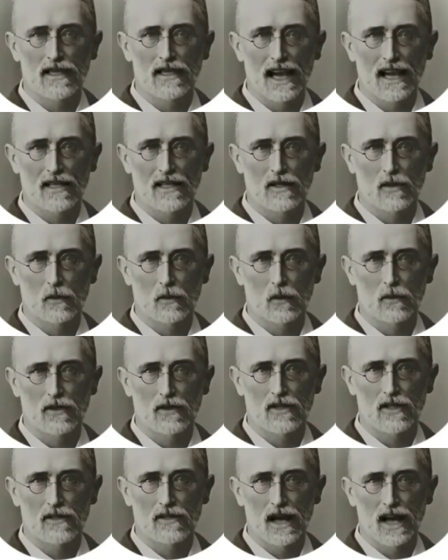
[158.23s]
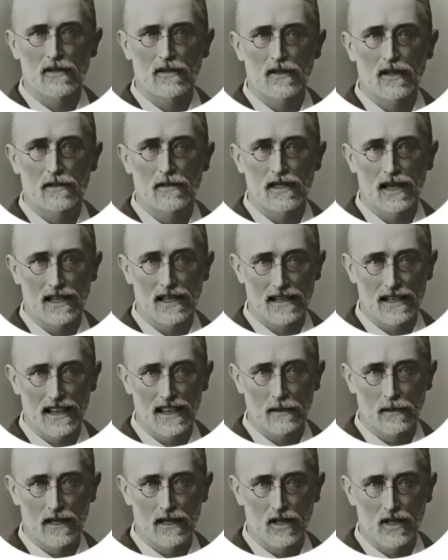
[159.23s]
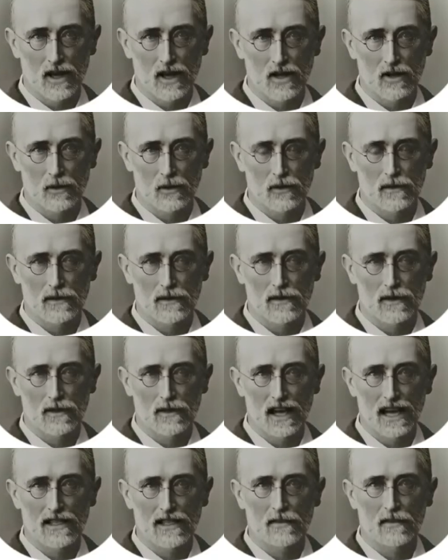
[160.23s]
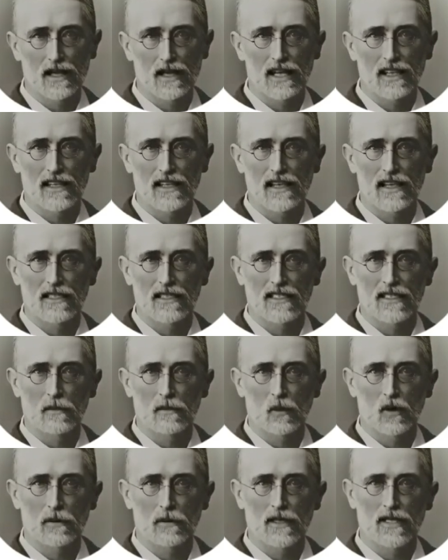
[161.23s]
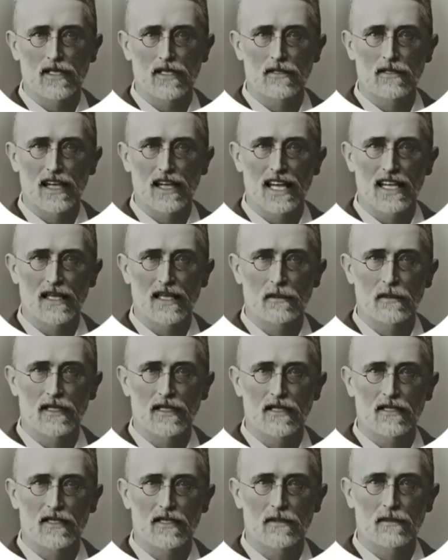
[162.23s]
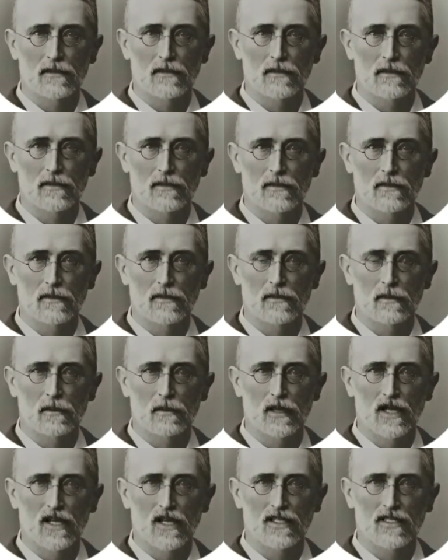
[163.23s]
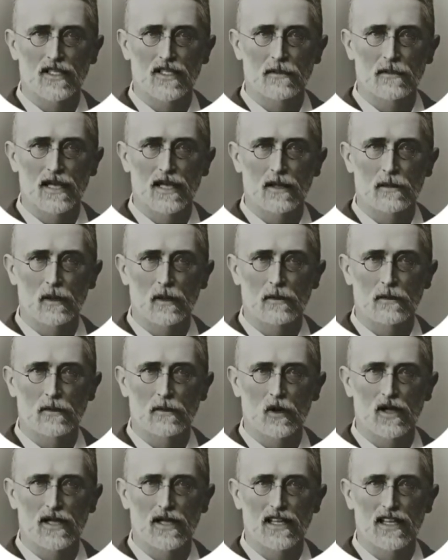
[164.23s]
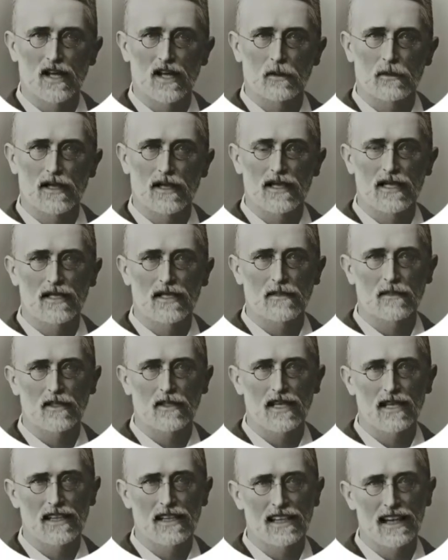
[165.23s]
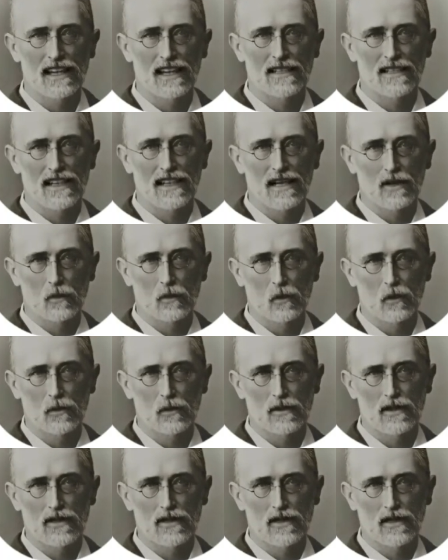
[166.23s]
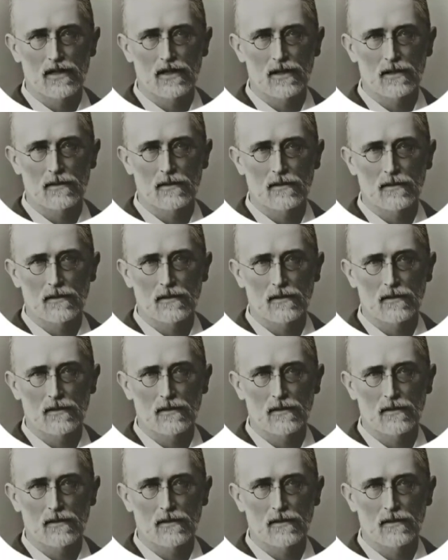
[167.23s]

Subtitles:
Take the roots of f, in lemma 2, then v is a primitive element. Because the minimum polynomial of v has n roots.